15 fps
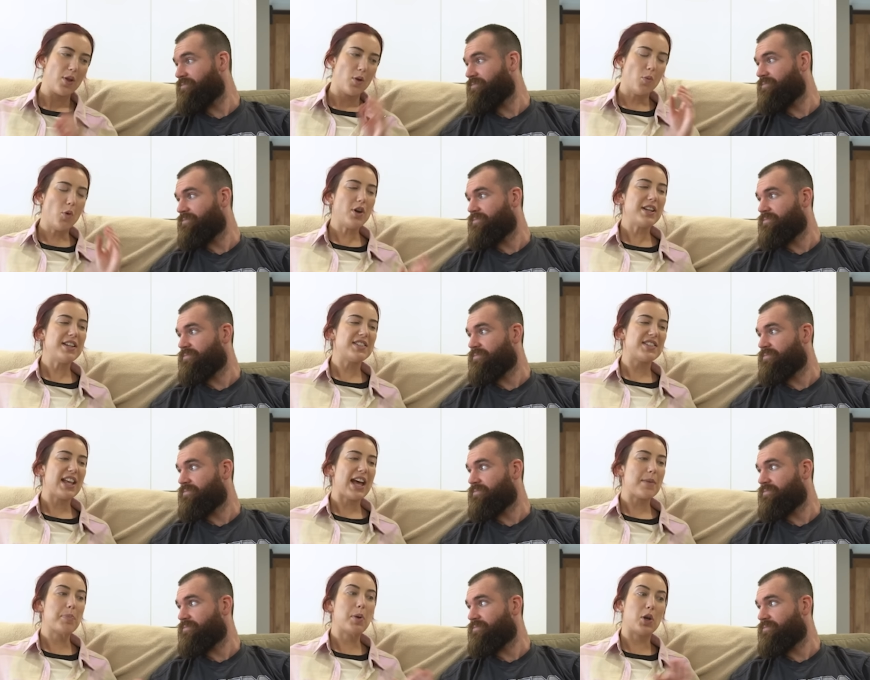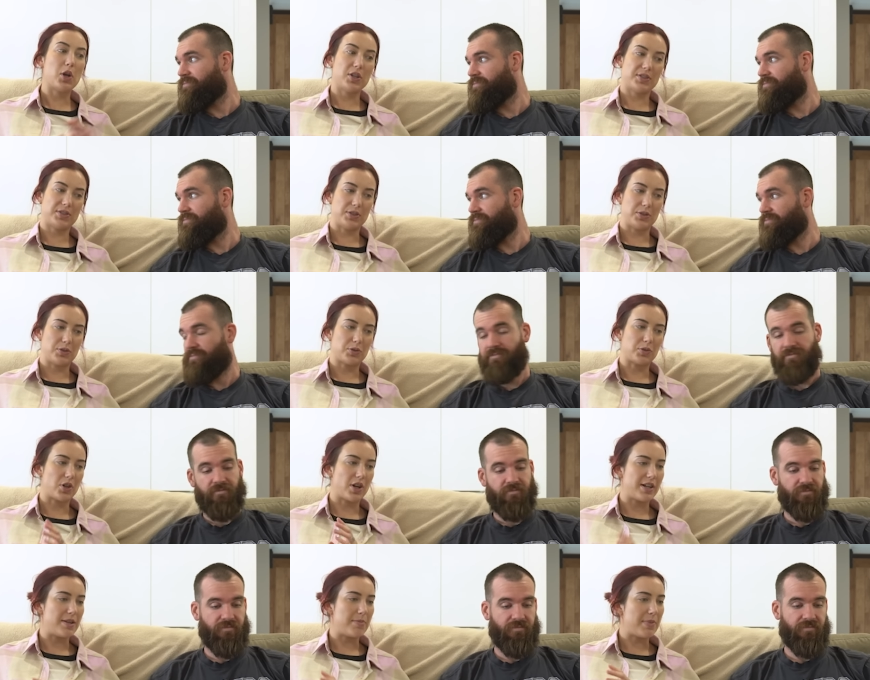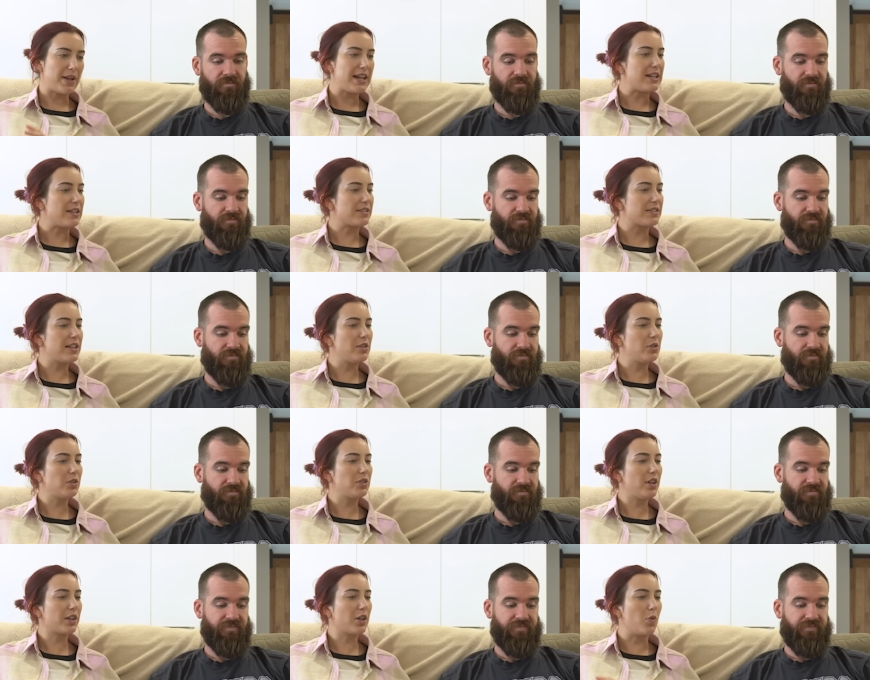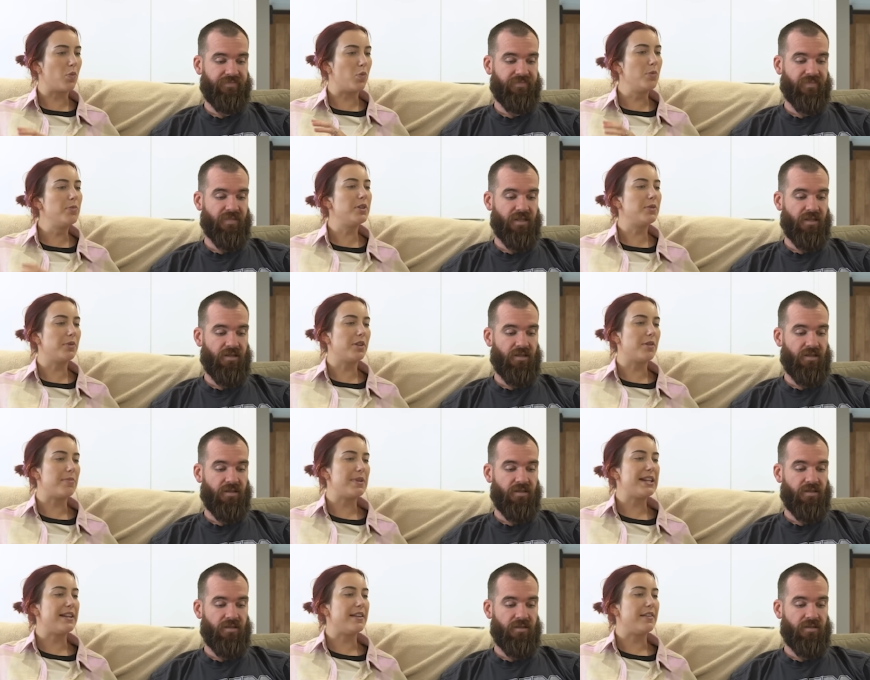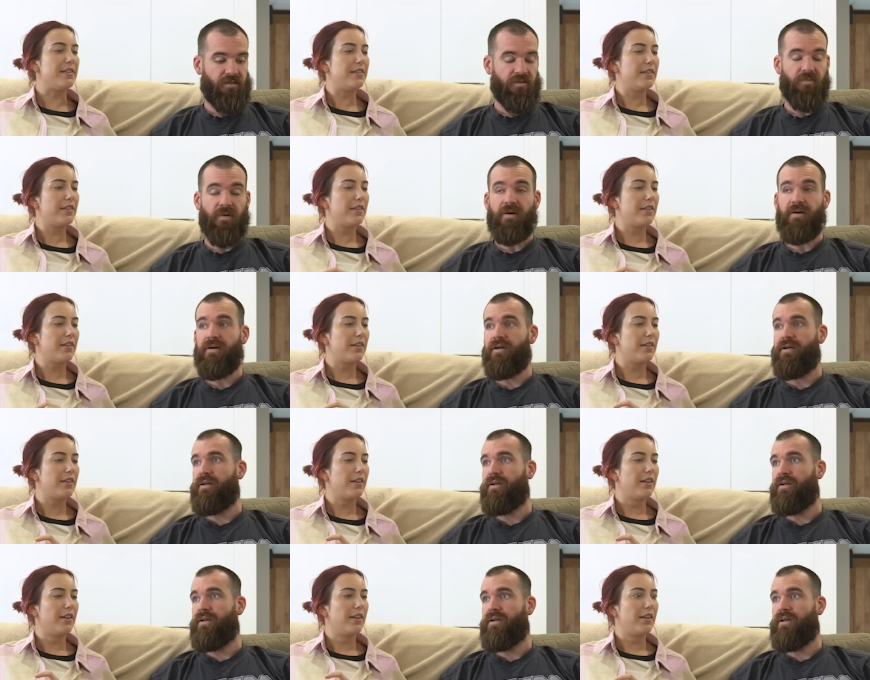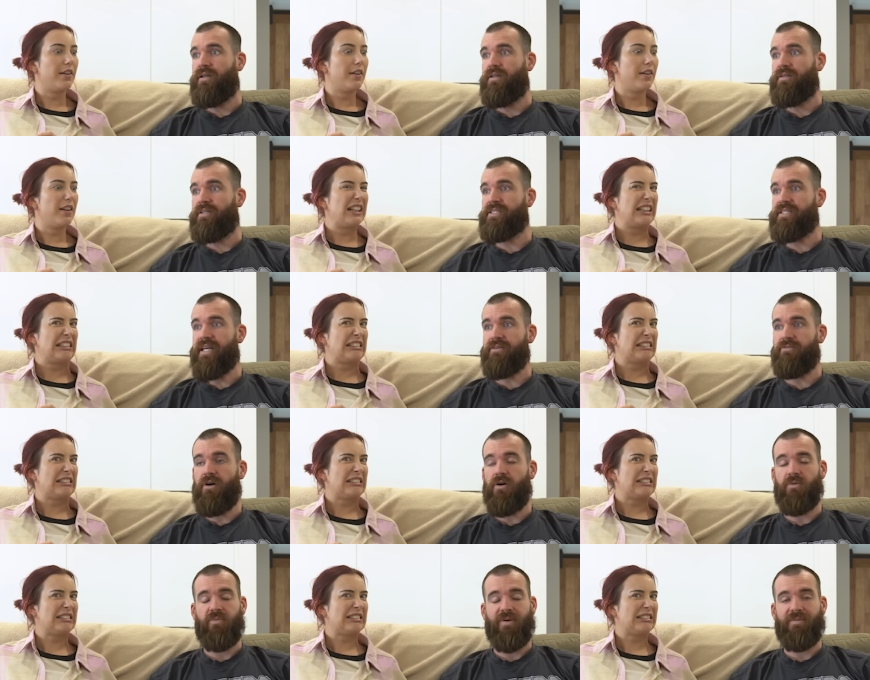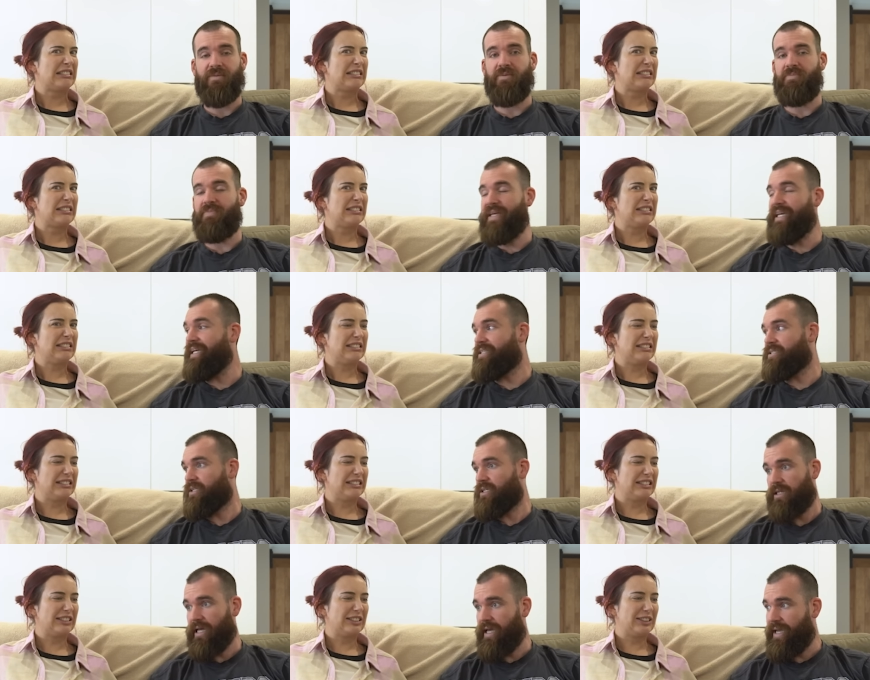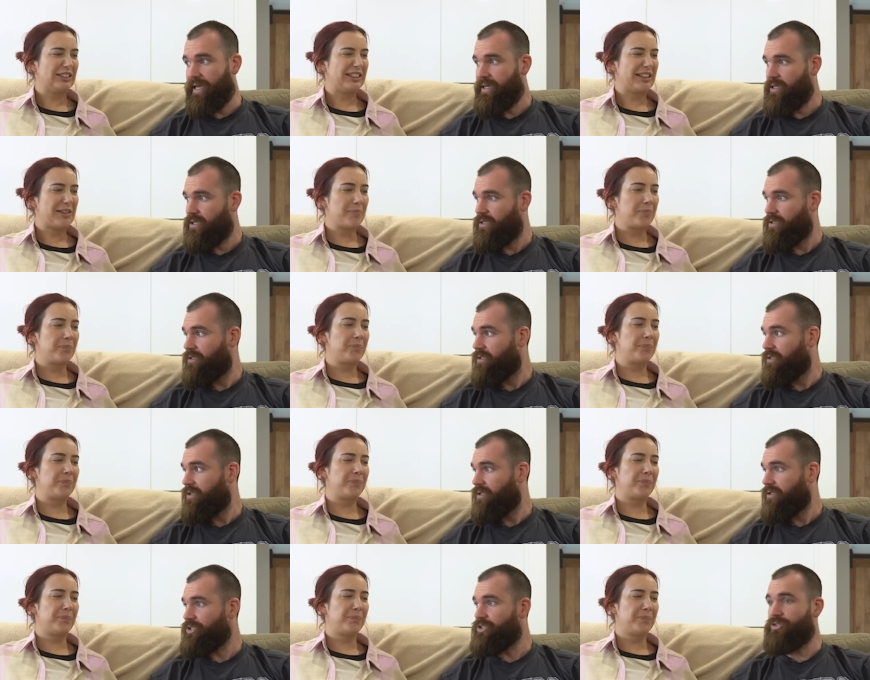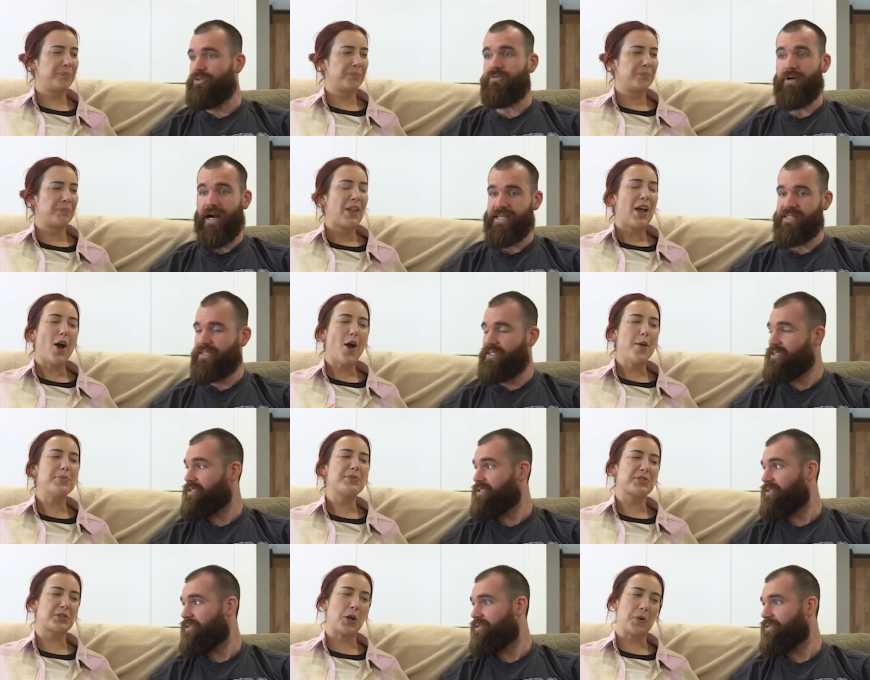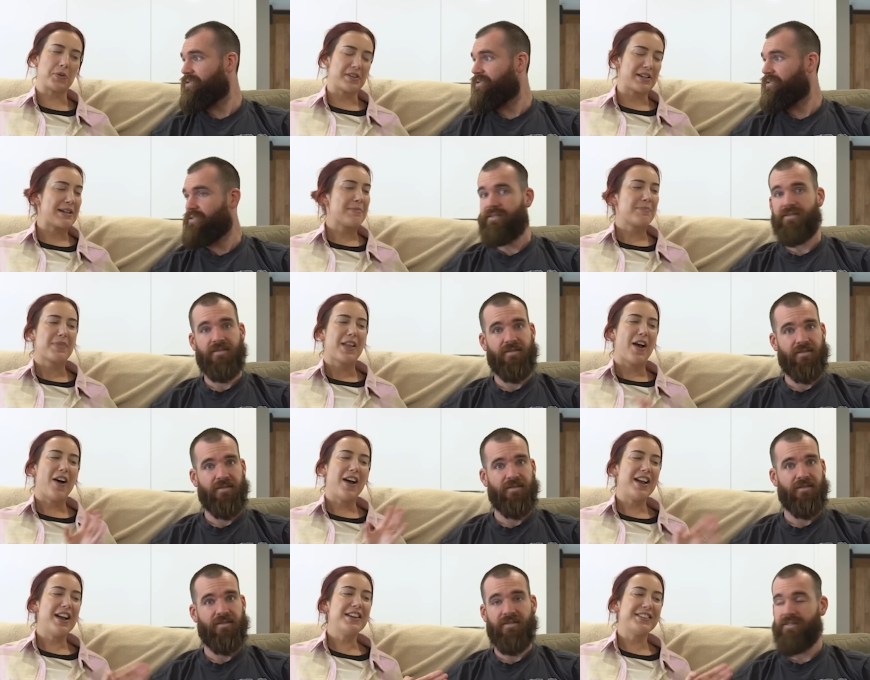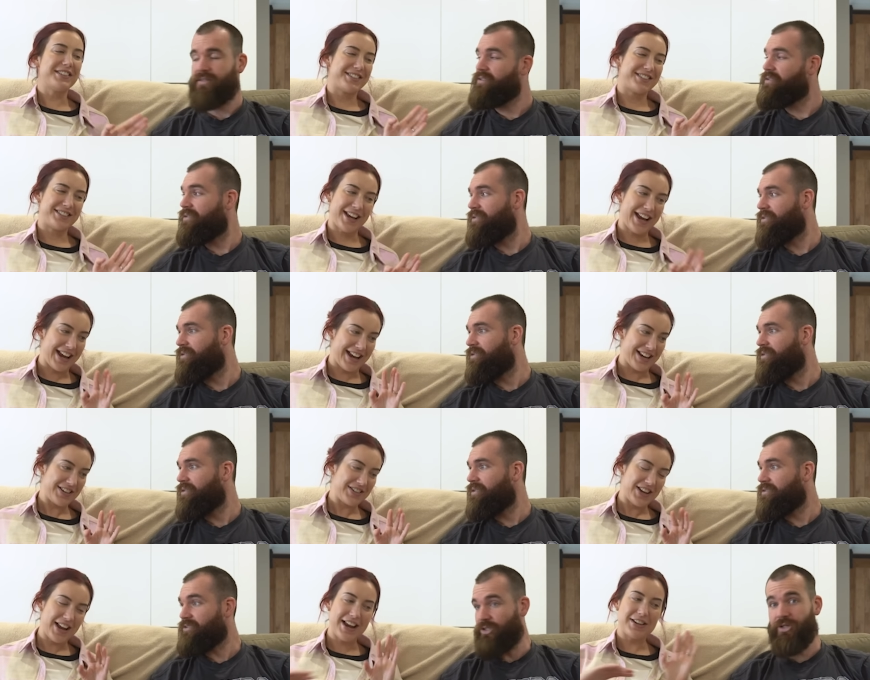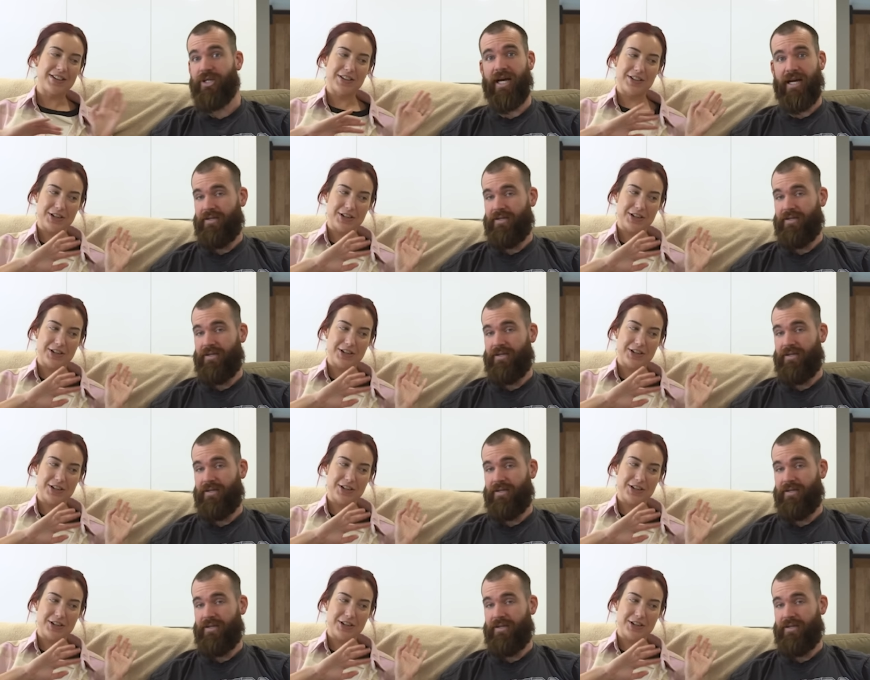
Speaker 1: What is that person trying to be? Because they look like a woman with a beard.
Speaker 2: There's nothing wrong with women with beards, Claire. You racist. I'm
Speaker 1: sorry. I understand. And, Do you?